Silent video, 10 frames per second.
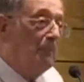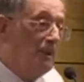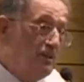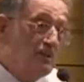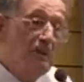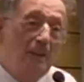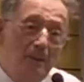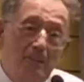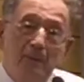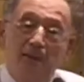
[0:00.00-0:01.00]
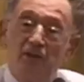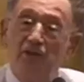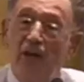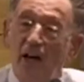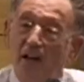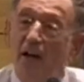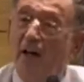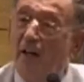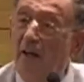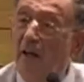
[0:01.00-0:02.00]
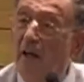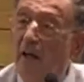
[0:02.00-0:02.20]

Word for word: Please remember that Sinai